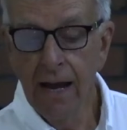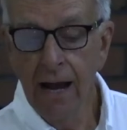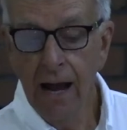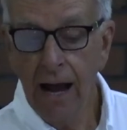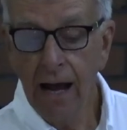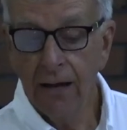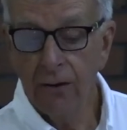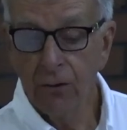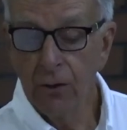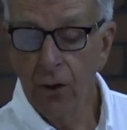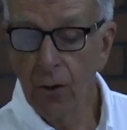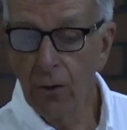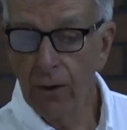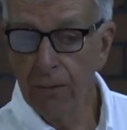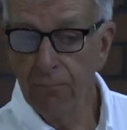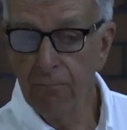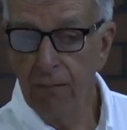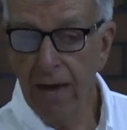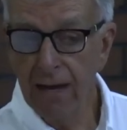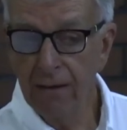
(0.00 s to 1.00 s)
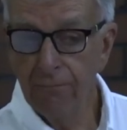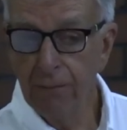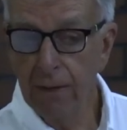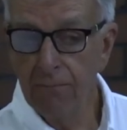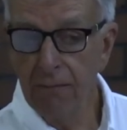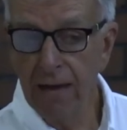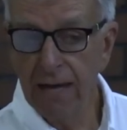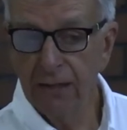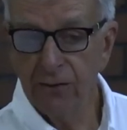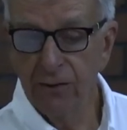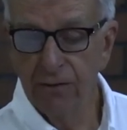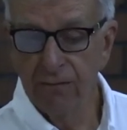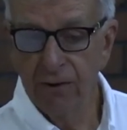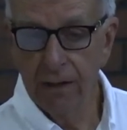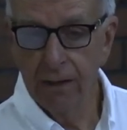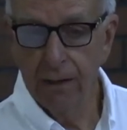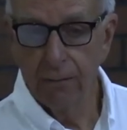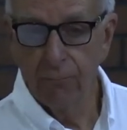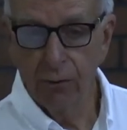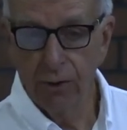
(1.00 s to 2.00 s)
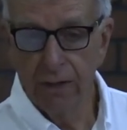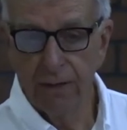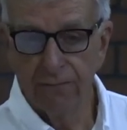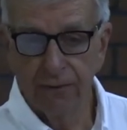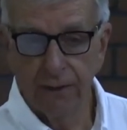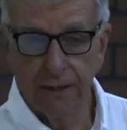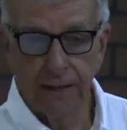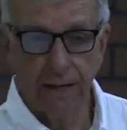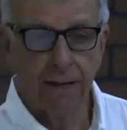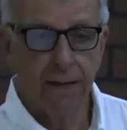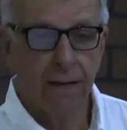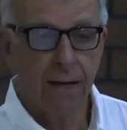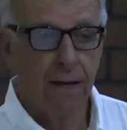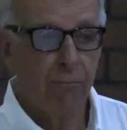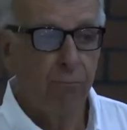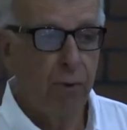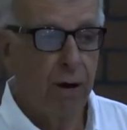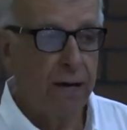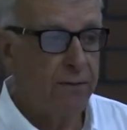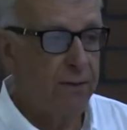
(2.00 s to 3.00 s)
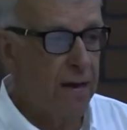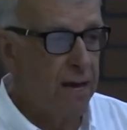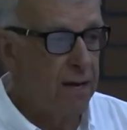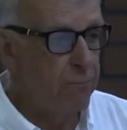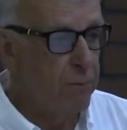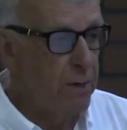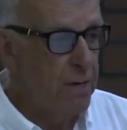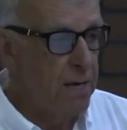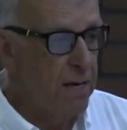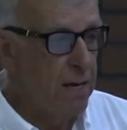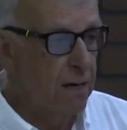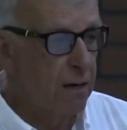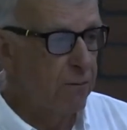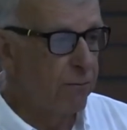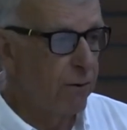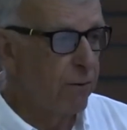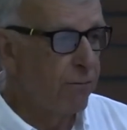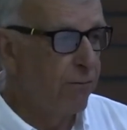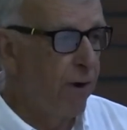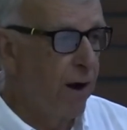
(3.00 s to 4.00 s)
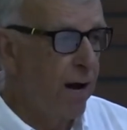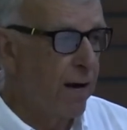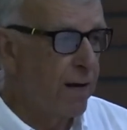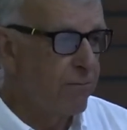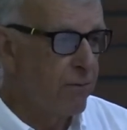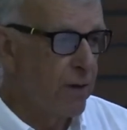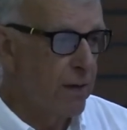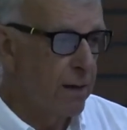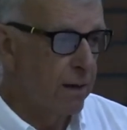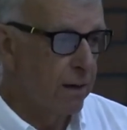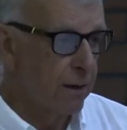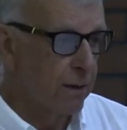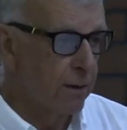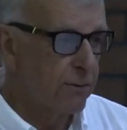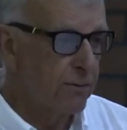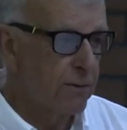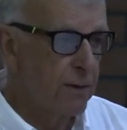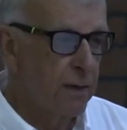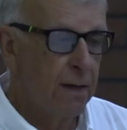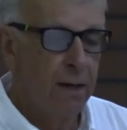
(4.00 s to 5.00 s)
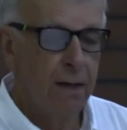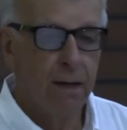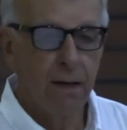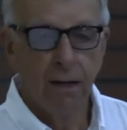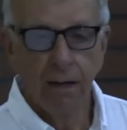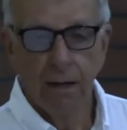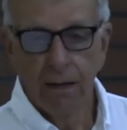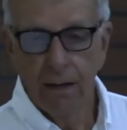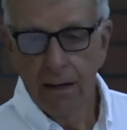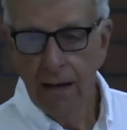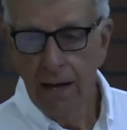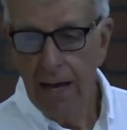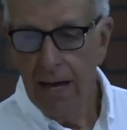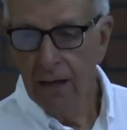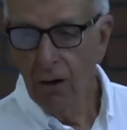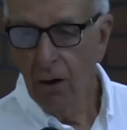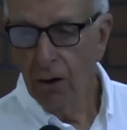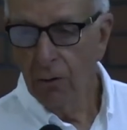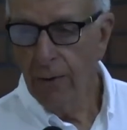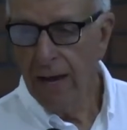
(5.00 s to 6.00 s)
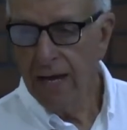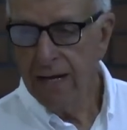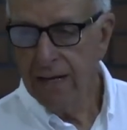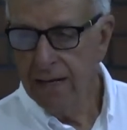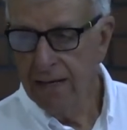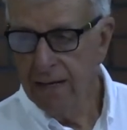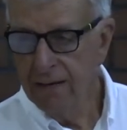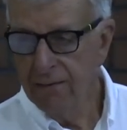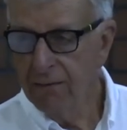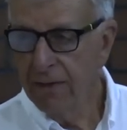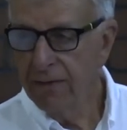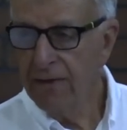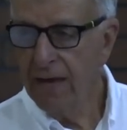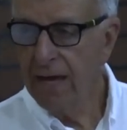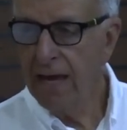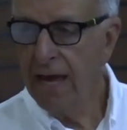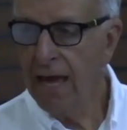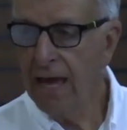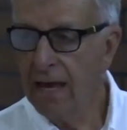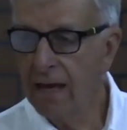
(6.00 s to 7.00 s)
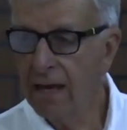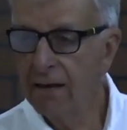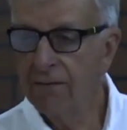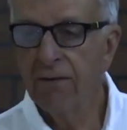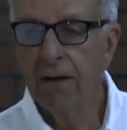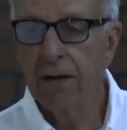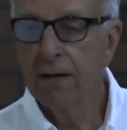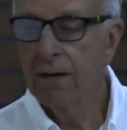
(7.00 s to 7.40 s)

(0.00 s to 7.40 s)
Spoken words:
I don't know, it may have been mentioned very briefly, but they have been here for 5 years, and already they have